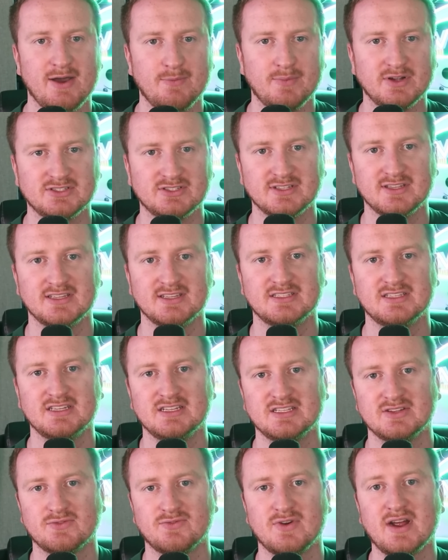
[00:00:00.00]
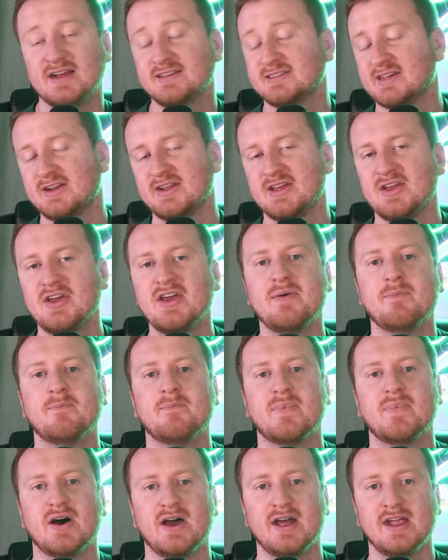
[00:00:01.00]
how much of this season rides on
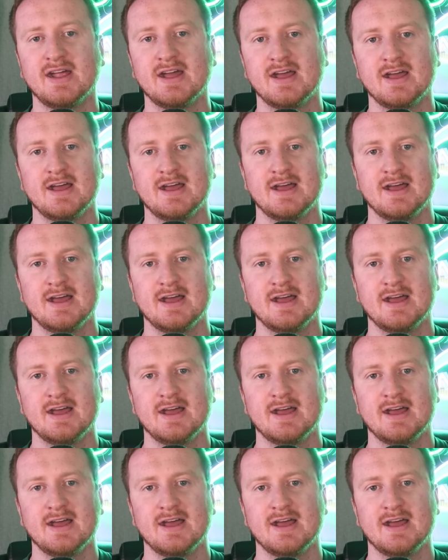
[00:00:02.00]
him. But